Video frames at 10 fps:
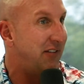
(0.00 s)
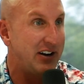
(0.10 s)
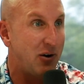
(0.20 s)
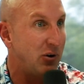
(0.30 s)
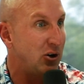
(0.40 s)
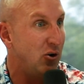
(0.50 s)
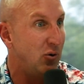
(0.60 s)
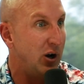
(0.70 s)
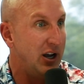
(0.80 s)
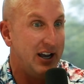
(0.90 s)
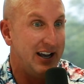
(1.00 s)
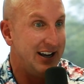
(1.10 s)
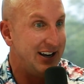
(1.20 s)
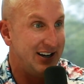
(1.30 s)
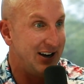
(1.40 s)
In fact, I want to go
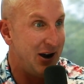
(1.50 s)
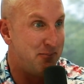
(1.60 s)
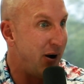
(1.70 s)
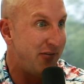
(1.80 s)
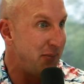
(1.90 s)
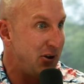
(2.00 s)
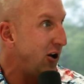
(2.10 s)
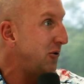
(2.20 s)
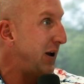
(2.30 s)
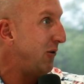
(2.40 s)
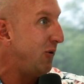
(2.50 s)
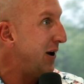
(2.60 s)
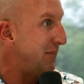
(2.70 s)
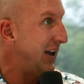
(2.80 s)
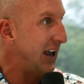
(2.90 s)
above and beyond no matter
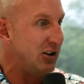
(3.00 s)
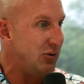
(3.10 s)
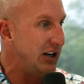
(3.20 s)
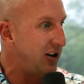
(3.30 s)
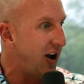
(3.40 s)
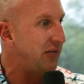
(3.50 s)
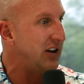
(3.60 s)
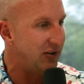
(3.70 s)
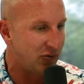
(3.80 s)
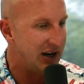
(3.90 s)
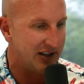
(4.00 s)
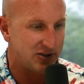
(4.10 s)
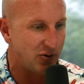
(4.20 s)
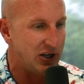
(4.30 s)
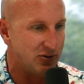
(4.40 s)
what, man. Hey, you need a coffee? Great.
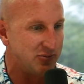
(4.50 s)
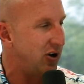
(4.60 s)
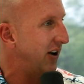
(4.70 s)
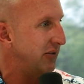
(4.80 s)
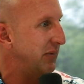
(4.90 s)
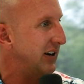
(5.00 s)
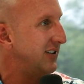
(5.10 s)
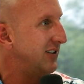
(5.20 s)
Let's go get you some coffee, man.